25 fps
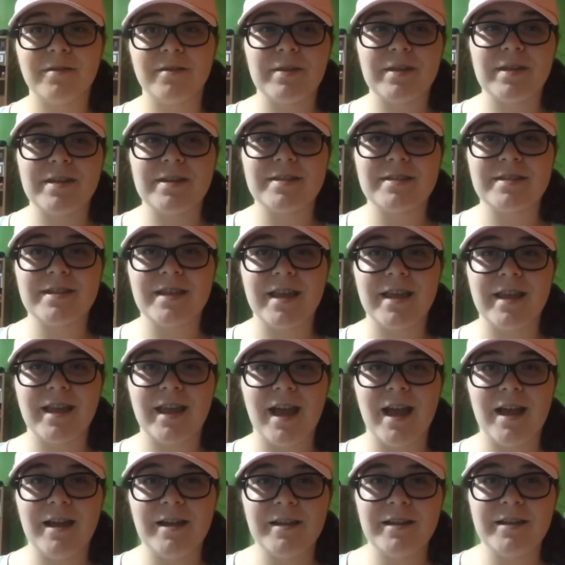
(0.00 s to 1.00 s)
because
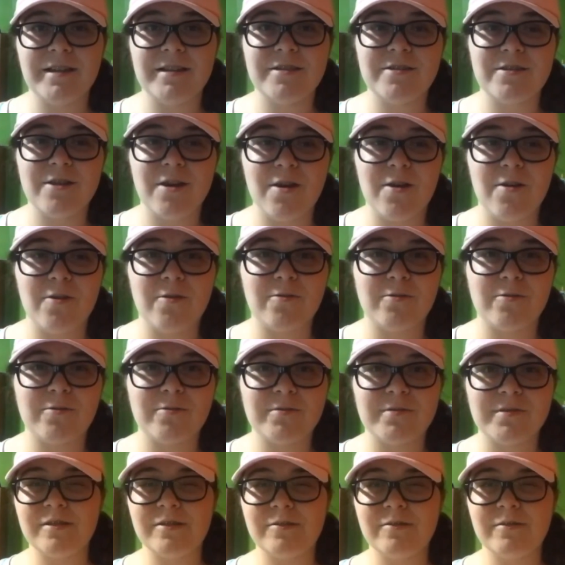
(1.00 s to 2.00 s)
like I don't
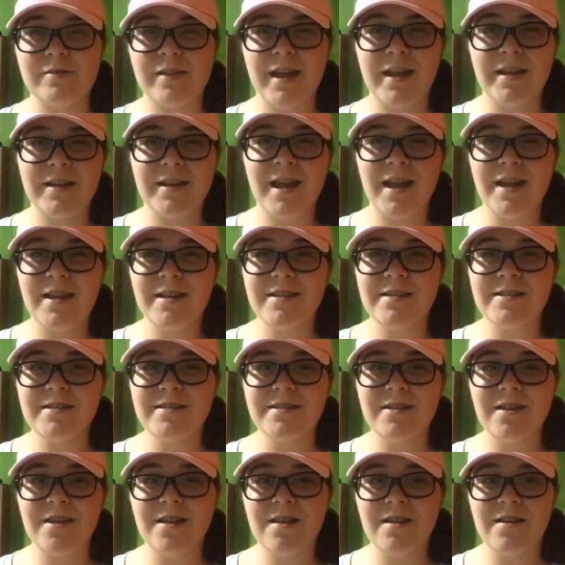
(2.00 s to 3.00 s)
do that kind of
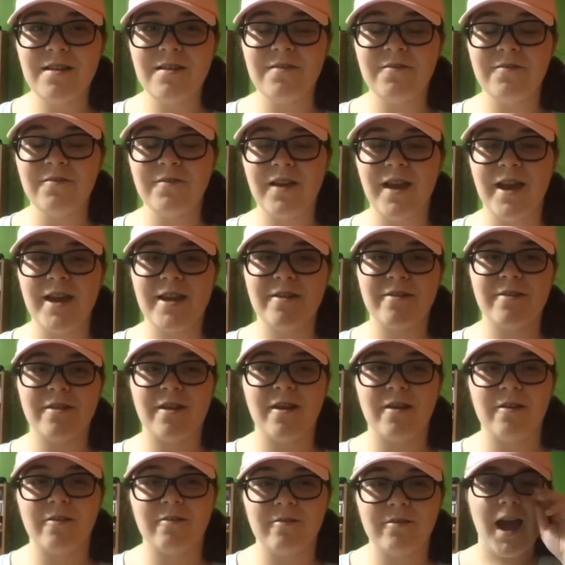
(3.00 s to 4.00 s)
stuff. I don't
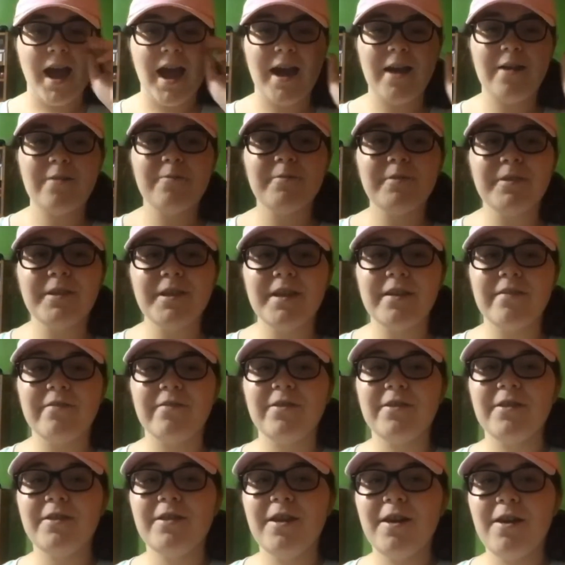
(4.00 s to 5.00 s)
know. I don't really
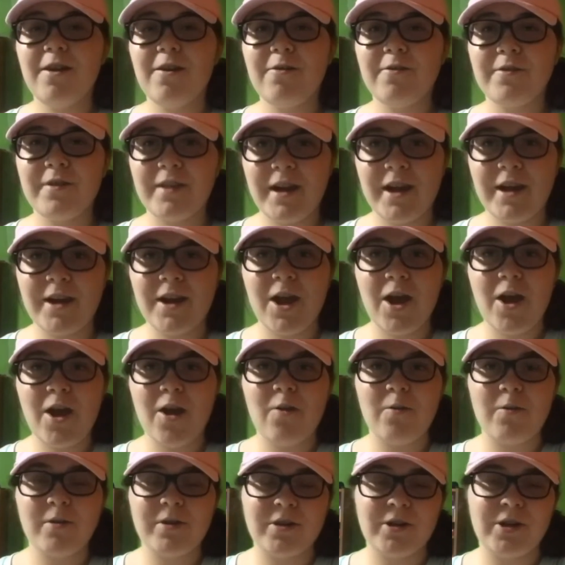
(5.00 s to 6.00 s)
even know that I
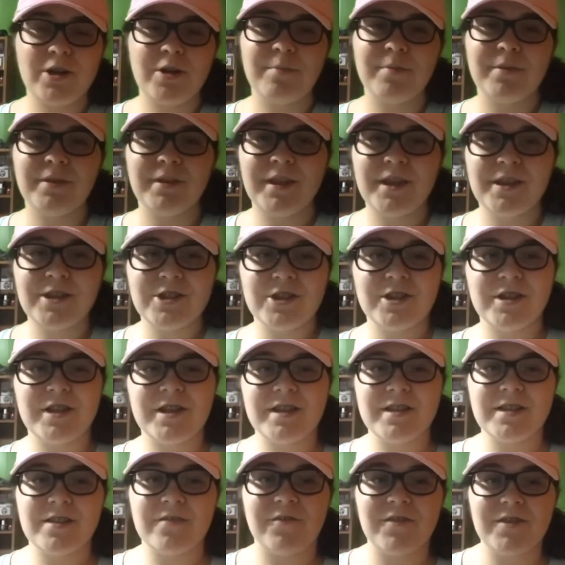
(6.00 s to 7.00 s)
know what an urban legend
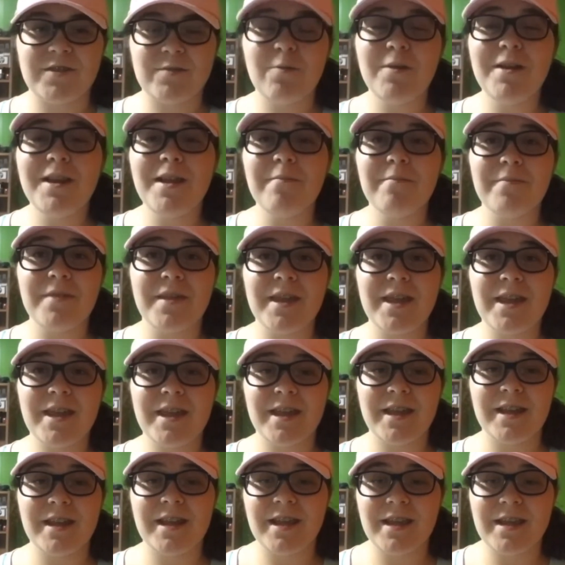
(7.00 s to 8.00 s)
is. If it's what I'm
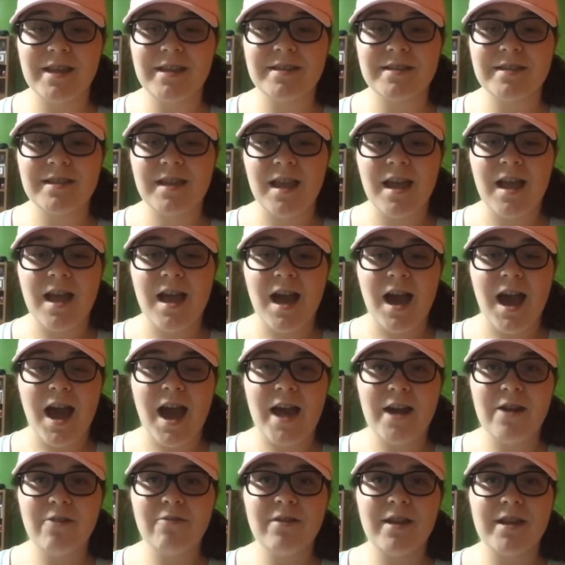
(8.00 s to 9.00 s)
thinking it is,
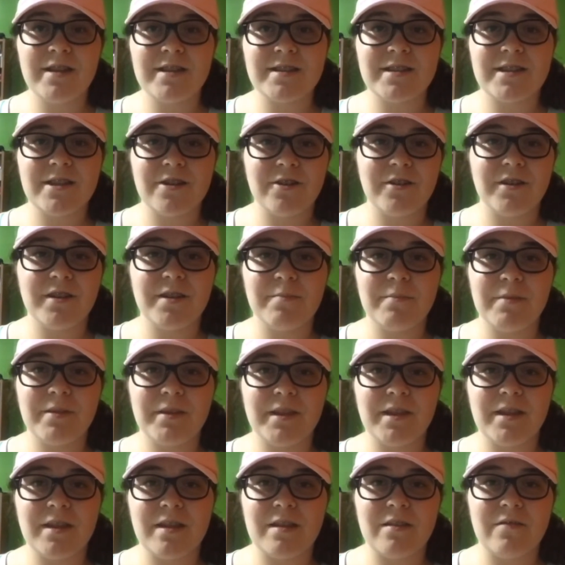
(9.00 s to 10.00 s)
I don't necessarily
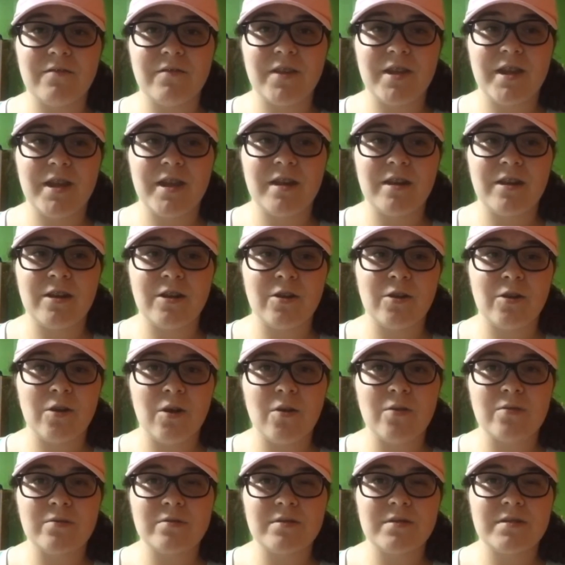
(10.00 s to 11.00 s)
believe in
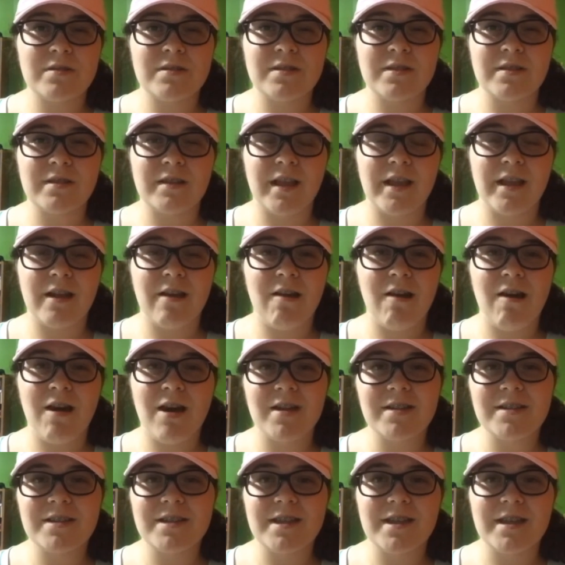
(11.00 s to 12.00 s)
ghosts and like
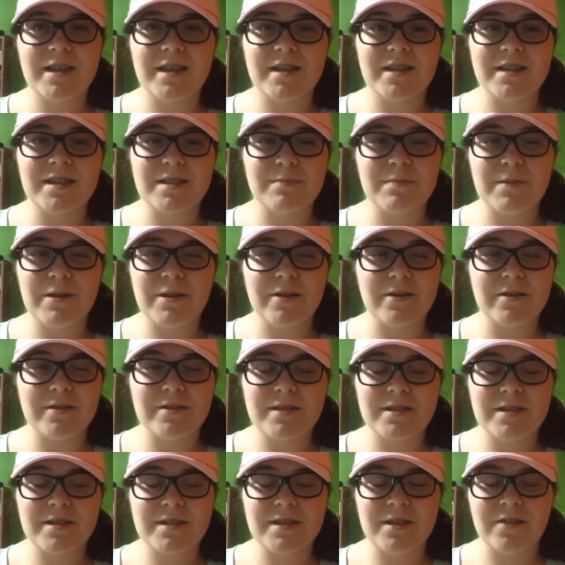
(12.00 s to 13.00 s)
haunting and
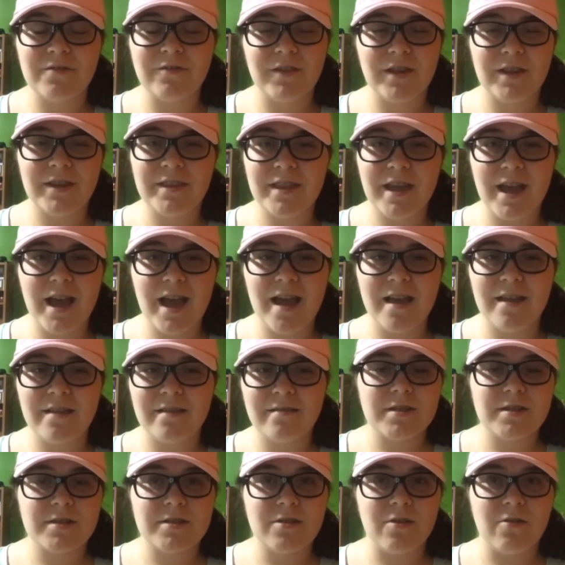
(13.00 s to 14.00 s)
spirits and stuff like that.
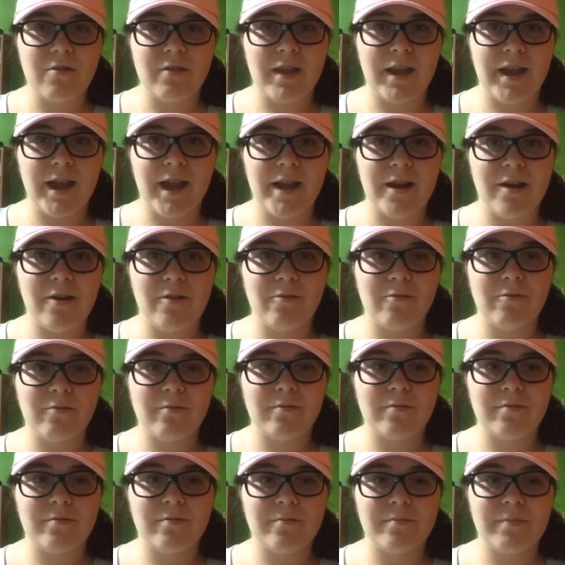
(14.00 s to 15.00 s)
So like I don't
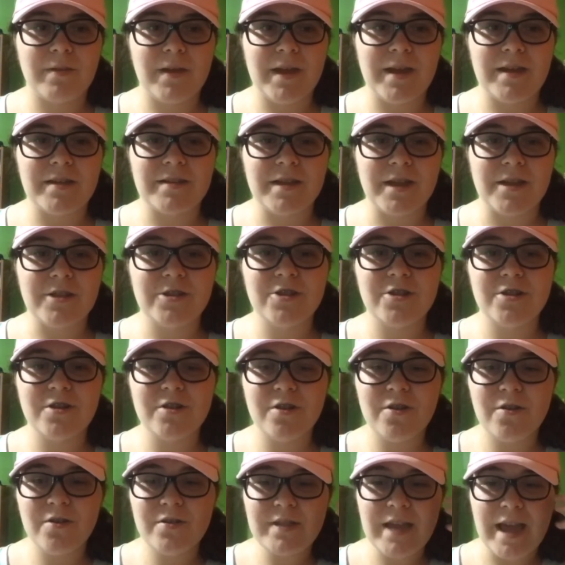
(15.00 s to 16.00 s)
pay attention
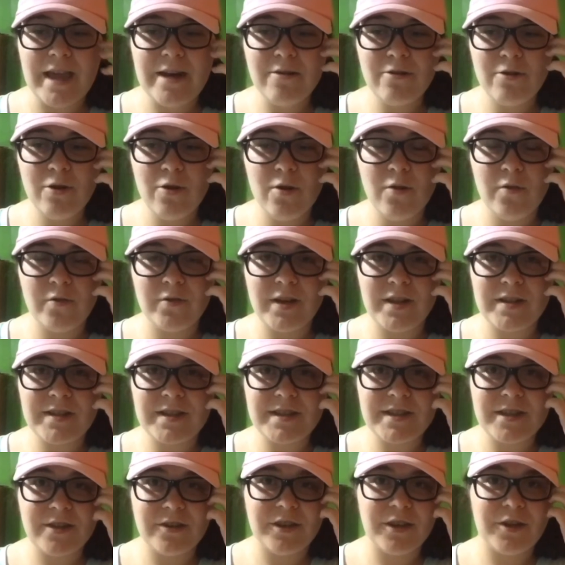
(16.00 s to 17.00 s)
to those. I don't know if
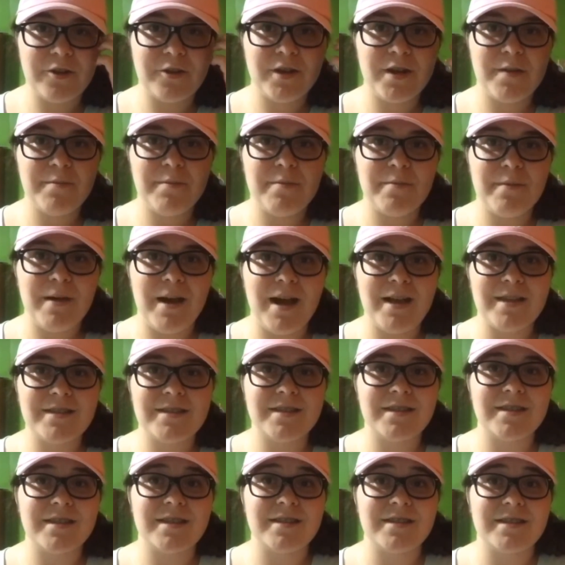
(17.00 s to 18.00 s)
necessarily
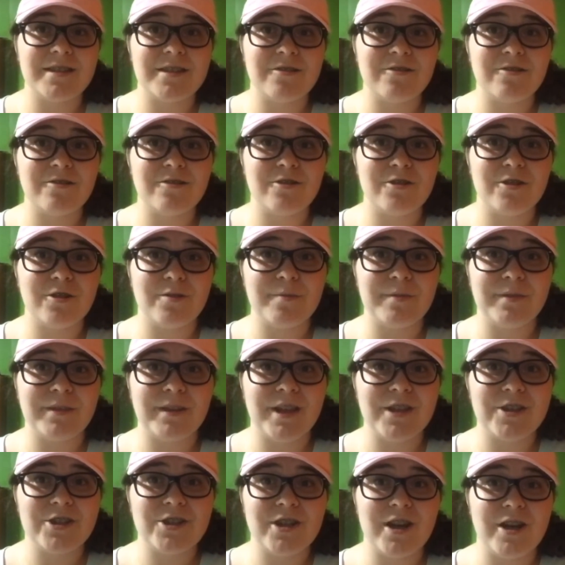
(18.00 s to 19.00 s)
creepypasta is considered an urban
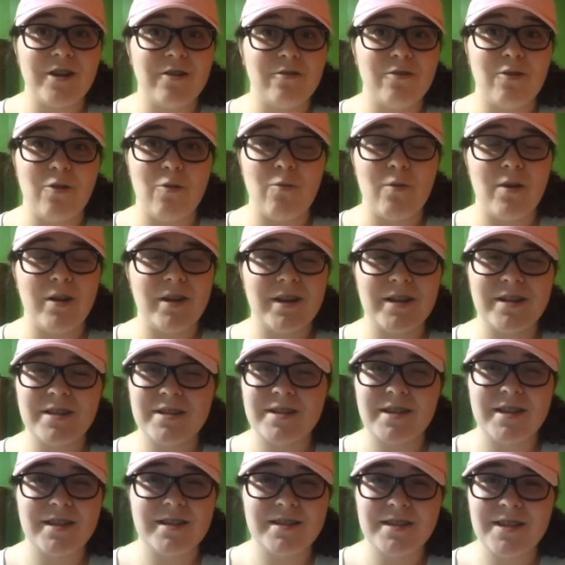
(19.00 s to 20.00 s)
legend. I don't know what
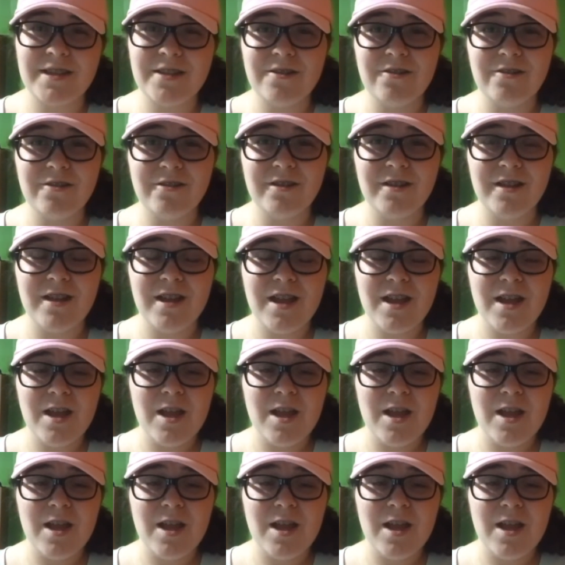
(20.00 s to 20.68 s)
it's considered.